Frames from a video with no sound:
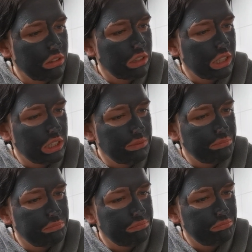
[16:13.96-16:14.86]

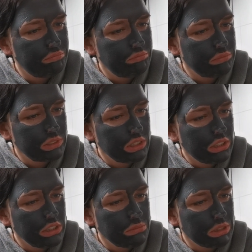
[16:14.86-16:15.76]

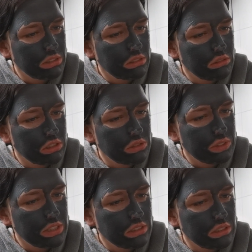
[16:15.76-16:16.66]
Glide mask across
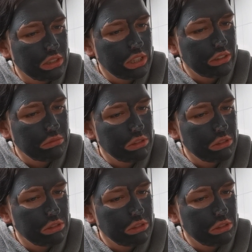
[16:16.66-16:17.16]
face and neck,